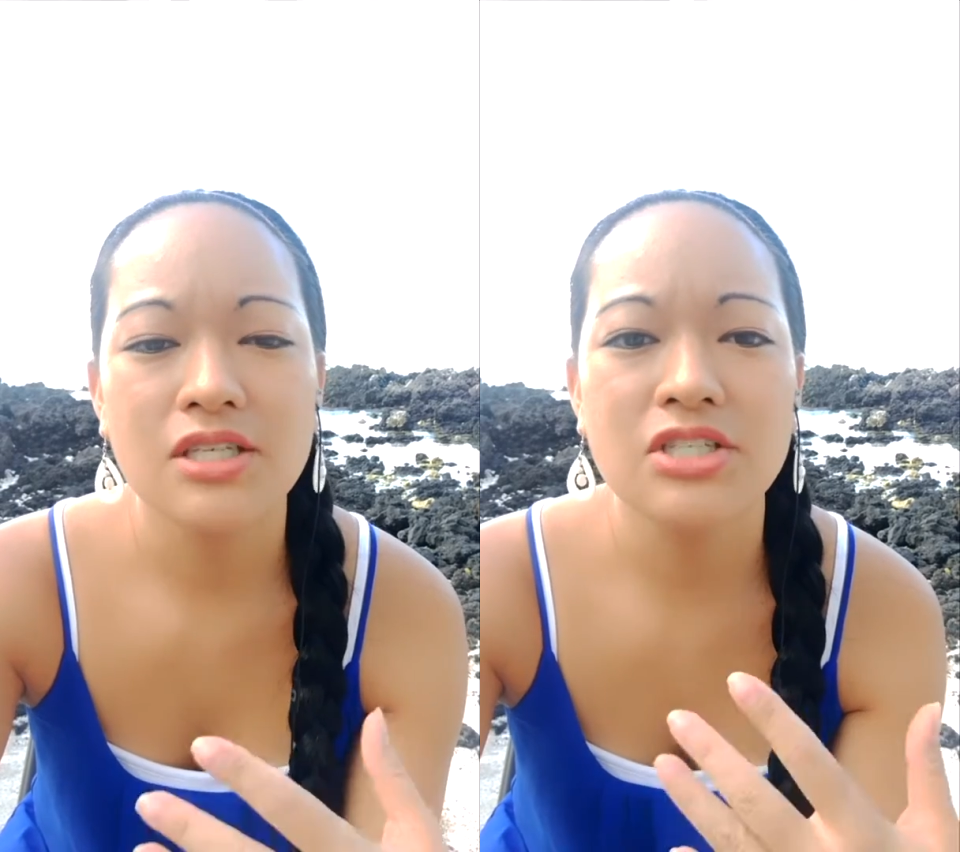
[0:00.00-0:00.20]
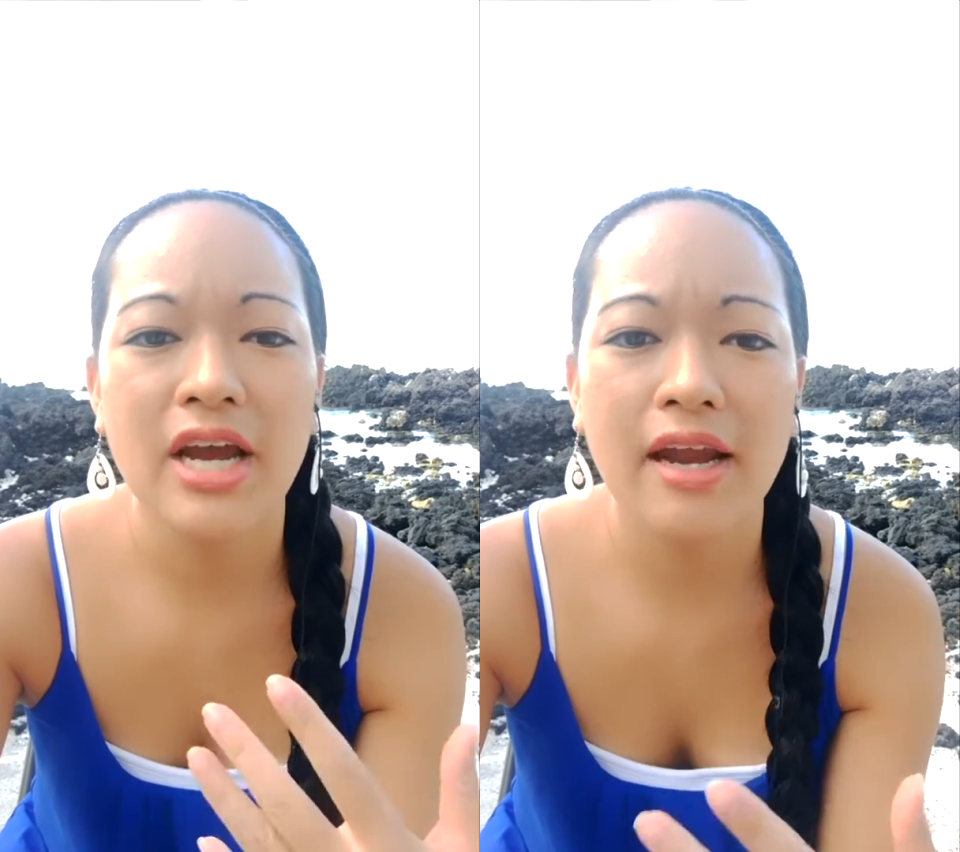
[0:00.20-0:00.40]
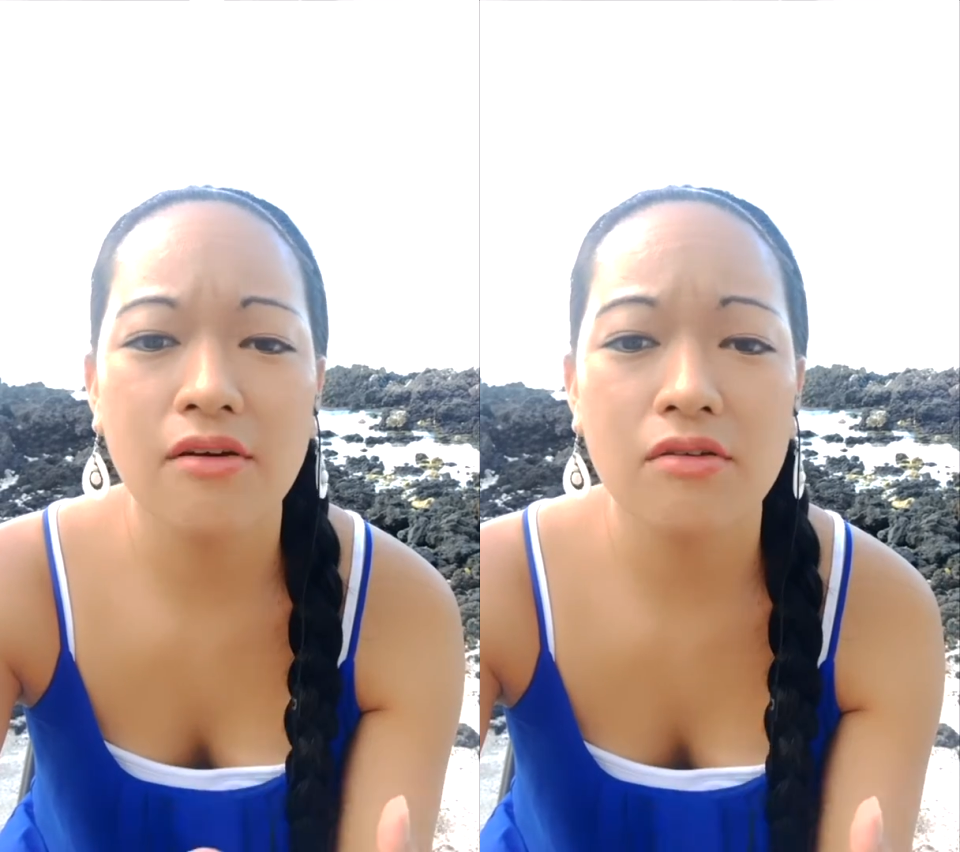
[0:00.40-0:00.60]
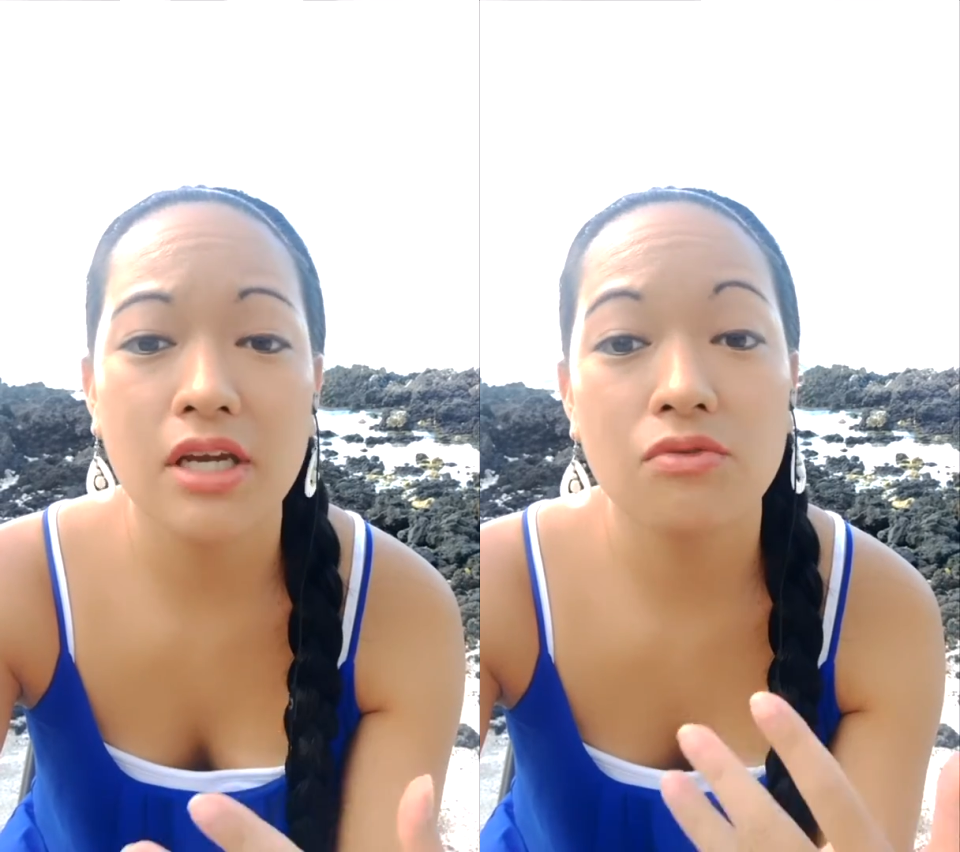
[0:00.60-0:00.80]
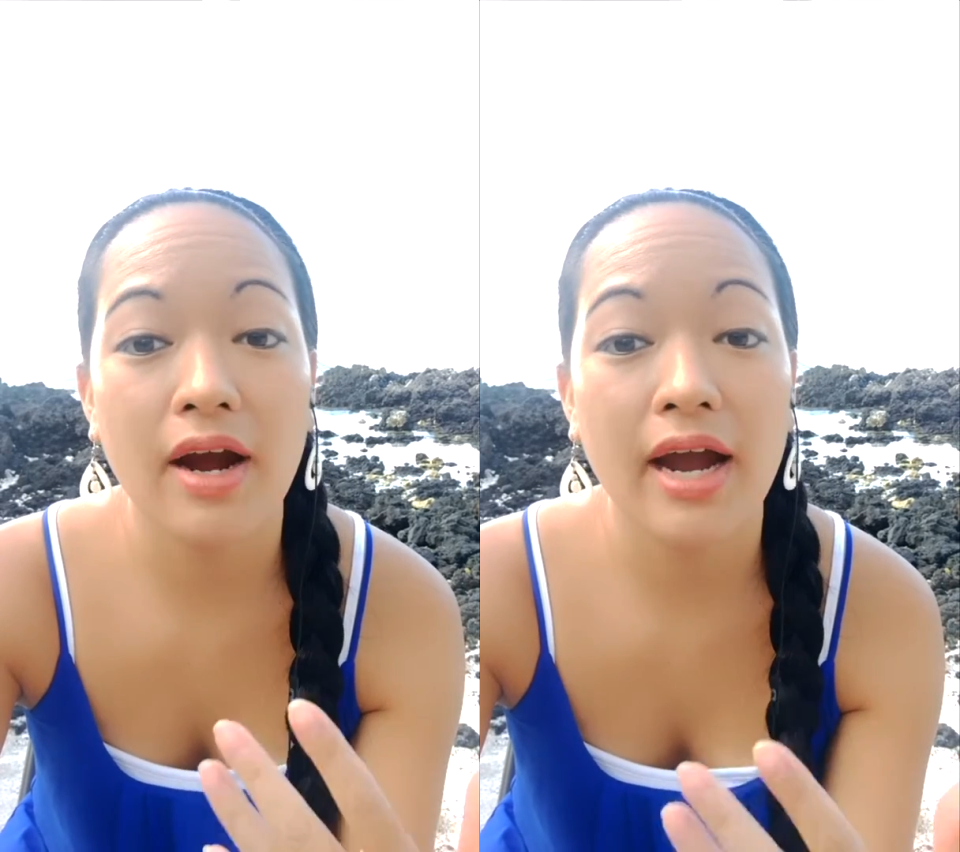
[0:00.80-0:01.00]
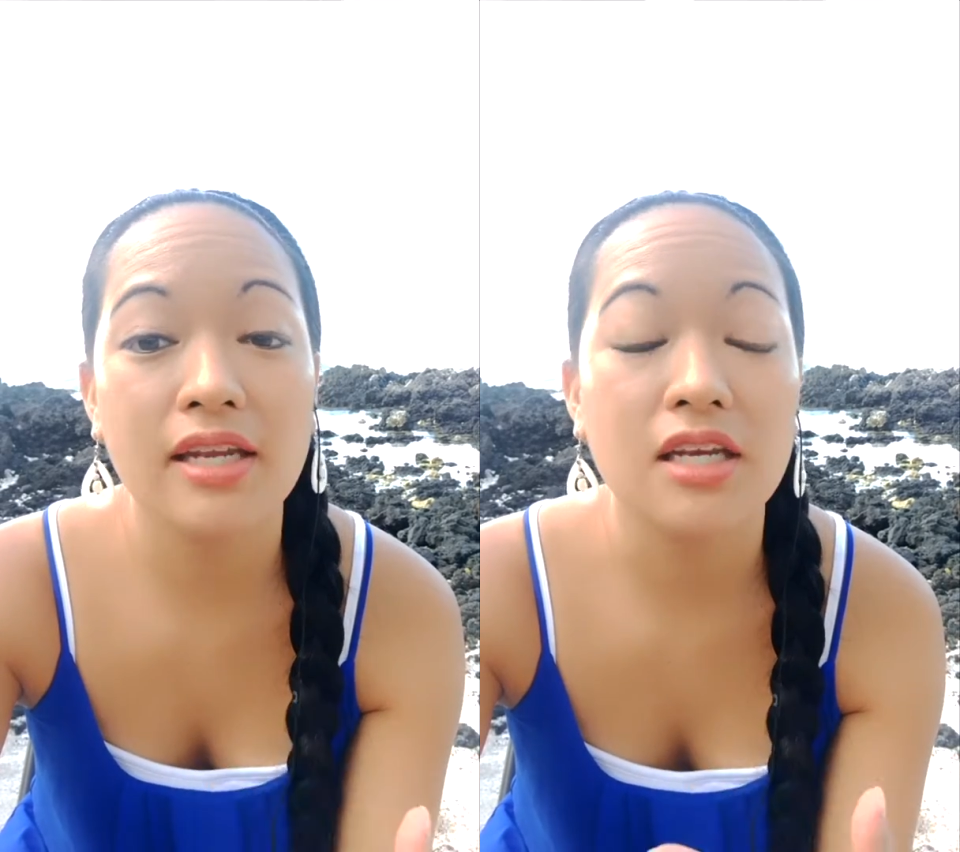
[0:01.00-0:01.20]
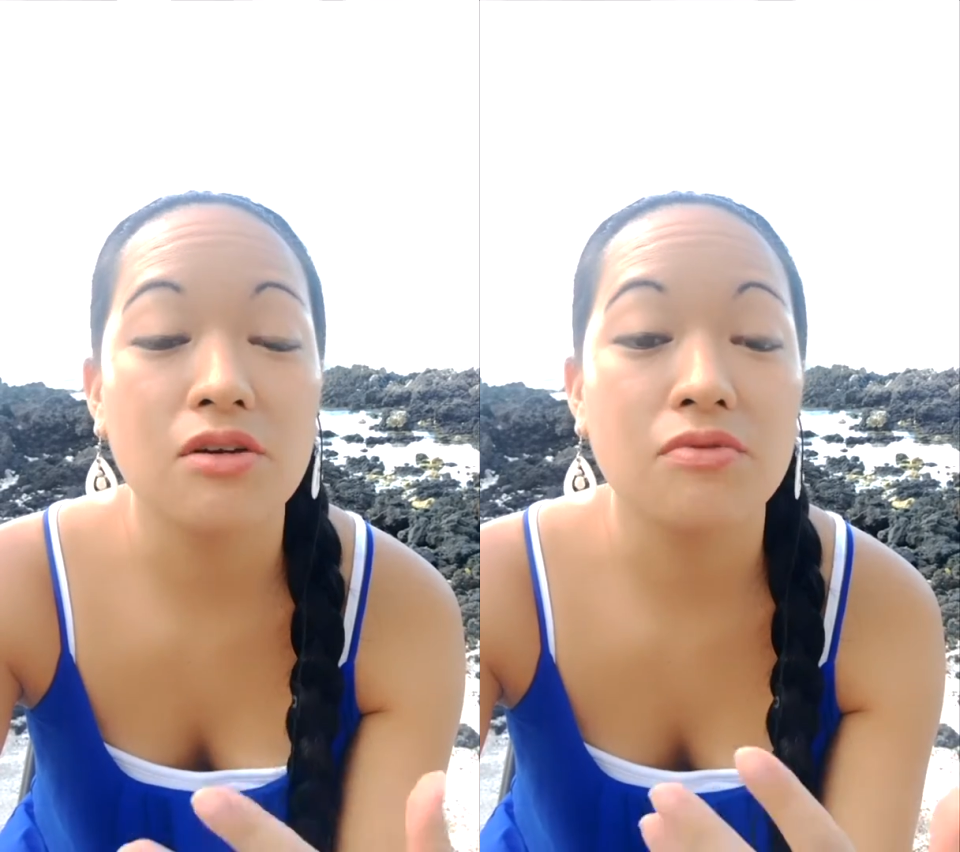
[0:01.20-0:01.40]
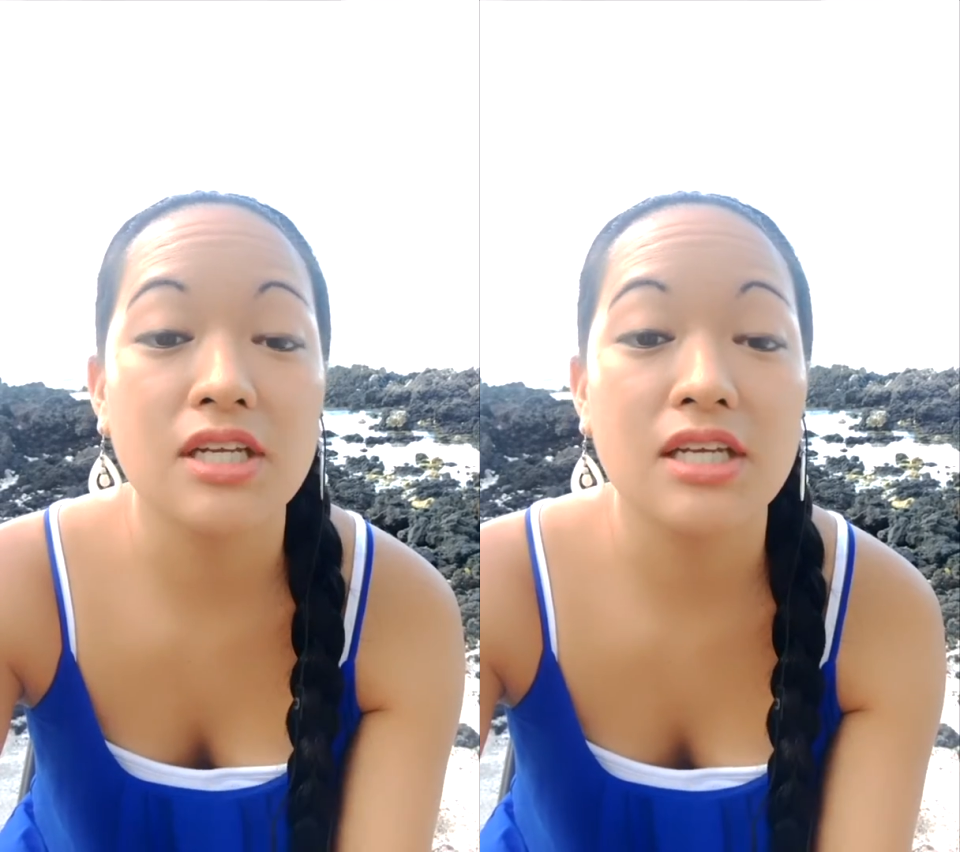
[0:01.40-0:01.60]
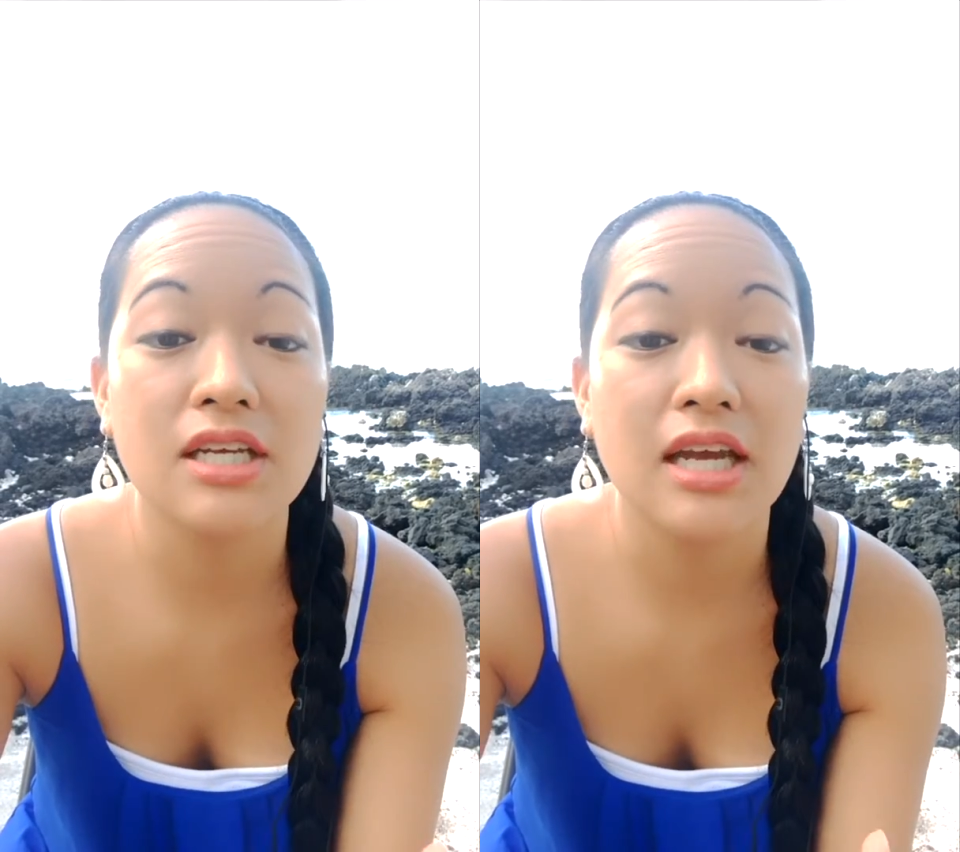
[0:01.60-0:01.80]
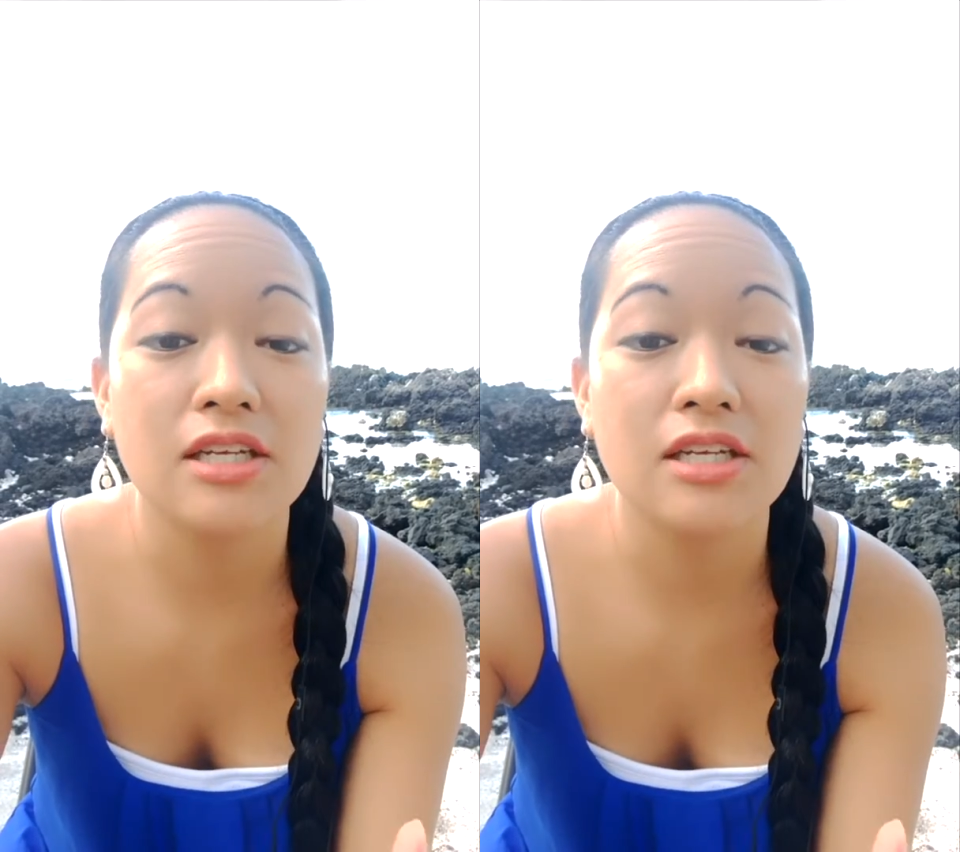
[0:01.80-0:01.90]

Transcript: channeling, writing, reading,